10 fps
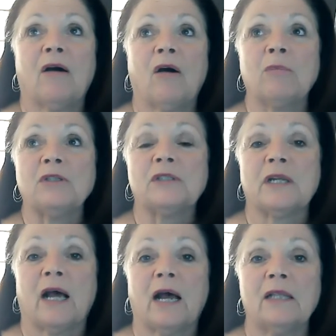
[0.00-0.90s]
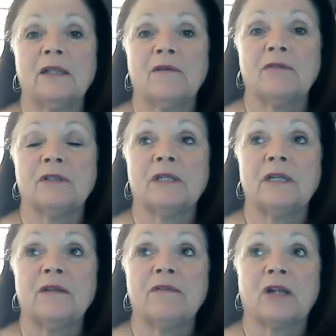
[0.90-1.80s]
almost at eye level
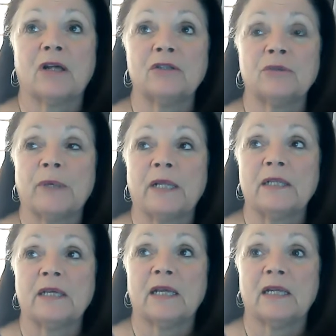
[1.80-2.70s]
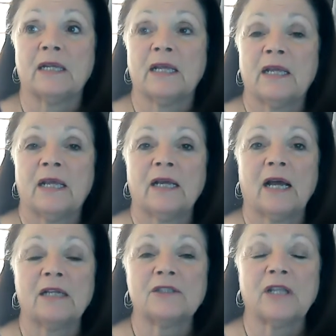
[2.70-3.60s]
and even underbelly. And
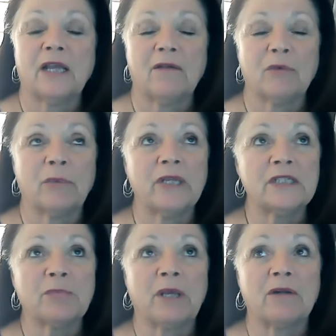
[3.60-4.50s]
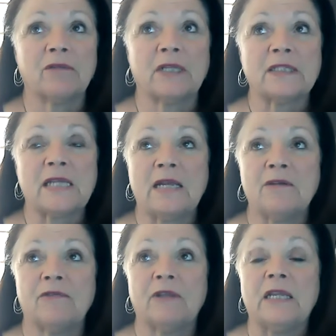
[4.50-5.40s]
gosh, they have a wingspan of like
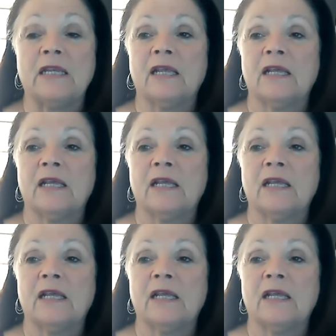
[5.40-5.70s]
10 feet.